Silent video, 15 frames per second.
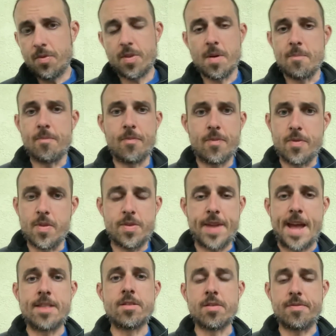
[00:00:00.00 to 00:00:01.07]
the
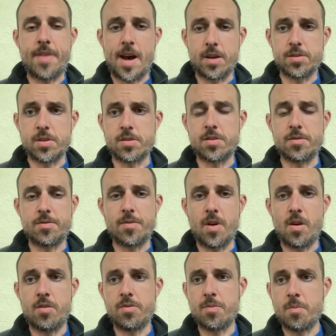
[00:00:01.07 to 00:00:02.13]
tens of thousands
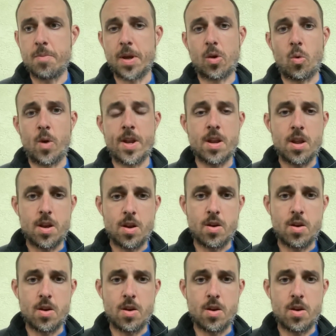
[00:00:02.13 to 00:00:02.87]
of Bitcoin